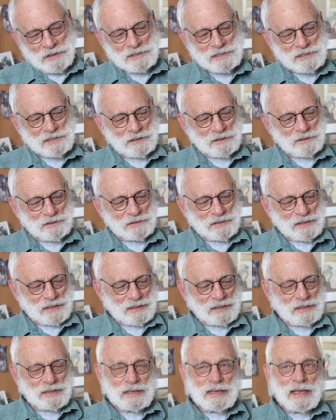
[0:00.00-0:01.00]
So,
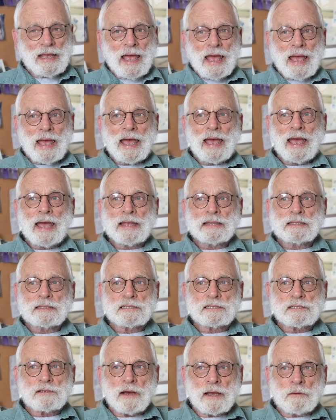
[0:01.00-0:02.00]
uh, and
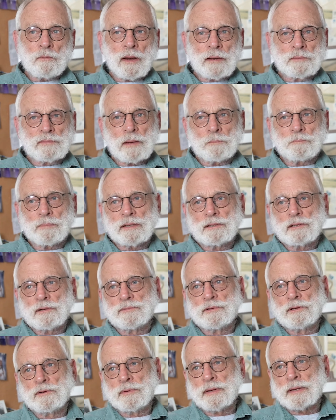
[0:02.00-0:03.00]
so I wound up
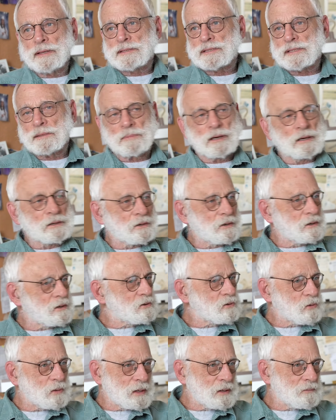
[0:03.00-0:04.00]
interviewing some
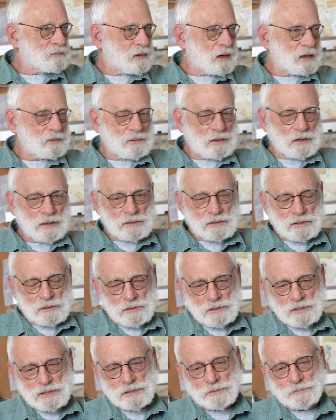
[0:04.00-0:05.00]
125
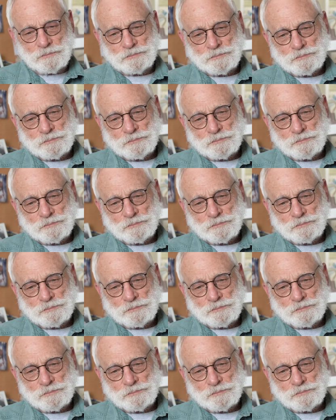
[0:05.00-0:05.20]
hunters.